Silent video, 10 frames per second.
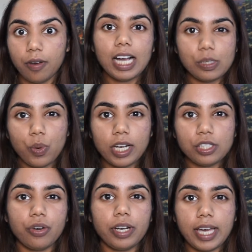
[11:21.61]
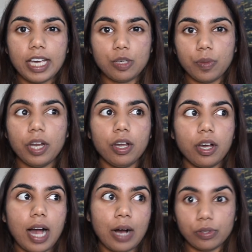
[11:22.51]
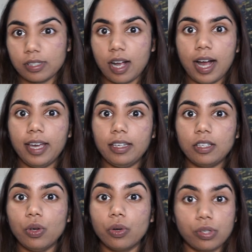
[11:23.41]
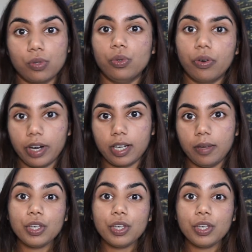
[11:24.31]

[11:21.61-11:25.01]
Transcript: as well as your engagement outside your school curriculum.